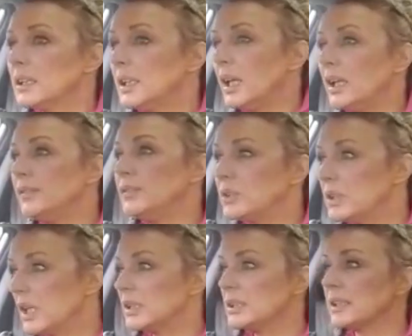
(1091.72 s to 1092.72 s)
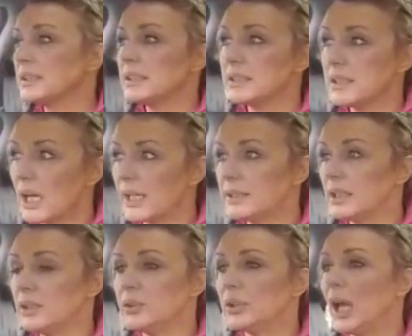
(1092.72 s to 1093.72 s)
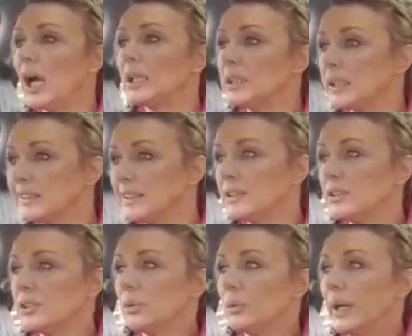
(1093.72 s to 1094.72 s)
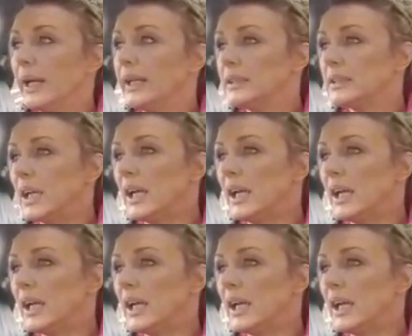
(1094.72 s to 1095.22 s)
that if you start exercising you get addicted to it,